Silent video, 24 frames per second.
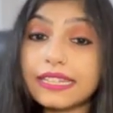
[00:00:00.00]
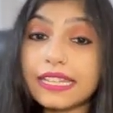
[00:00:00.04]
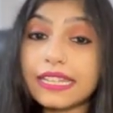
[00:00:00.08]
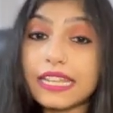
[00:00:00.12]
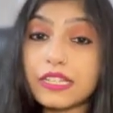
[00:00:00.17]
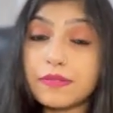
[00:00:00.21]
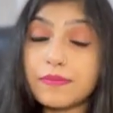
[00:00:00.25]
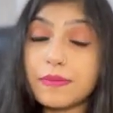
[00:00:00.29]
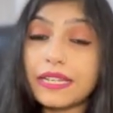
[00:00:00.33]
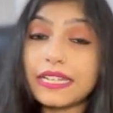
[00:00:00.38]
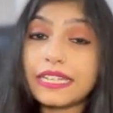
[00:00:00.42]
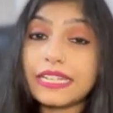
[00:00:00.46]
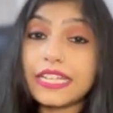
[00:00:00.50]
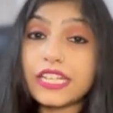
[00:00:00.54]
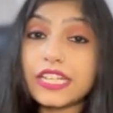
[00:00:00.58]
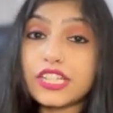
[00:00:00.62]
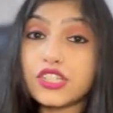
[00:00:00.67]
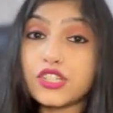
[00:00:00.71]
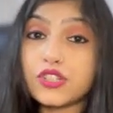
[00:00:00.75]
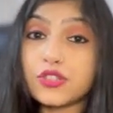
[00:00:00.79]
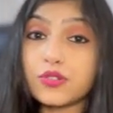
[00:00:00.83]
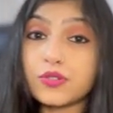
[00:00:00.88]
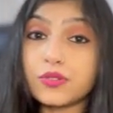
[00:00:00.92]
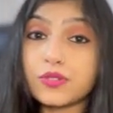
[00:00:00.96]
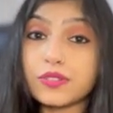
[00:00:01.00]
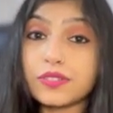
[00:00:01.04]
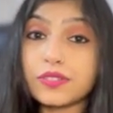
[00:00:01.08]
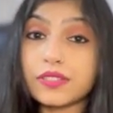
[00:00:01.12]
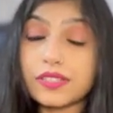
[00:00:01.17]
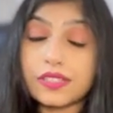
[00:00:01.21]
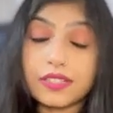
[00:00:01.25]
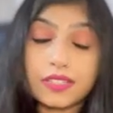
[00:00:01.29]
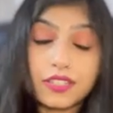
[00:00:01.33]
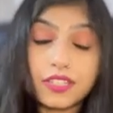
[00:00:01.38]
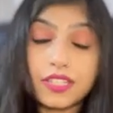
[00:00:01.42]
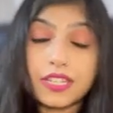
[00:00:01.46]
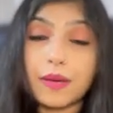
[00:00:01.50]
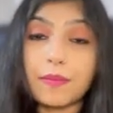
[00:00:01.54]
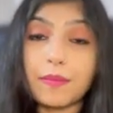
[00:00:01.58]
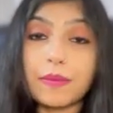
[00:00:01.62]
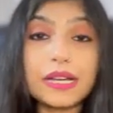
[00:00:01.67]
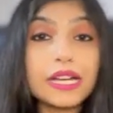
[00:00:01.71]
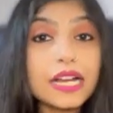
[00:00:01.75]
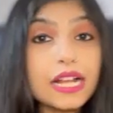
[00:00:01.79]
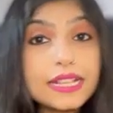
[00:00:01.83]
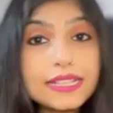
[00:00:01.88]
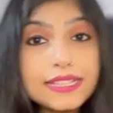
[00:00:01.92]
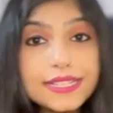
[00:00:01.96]
it may lead to
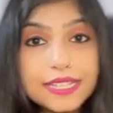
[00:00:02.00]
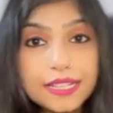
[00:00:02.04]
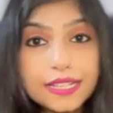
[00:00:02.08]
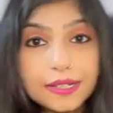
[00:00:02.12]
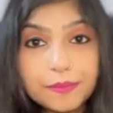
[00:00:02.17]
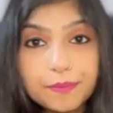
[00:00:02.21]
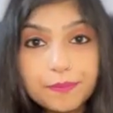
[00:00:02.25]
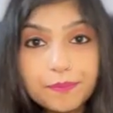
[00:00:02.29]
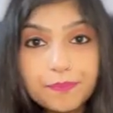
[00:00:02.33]
stomach ulcer.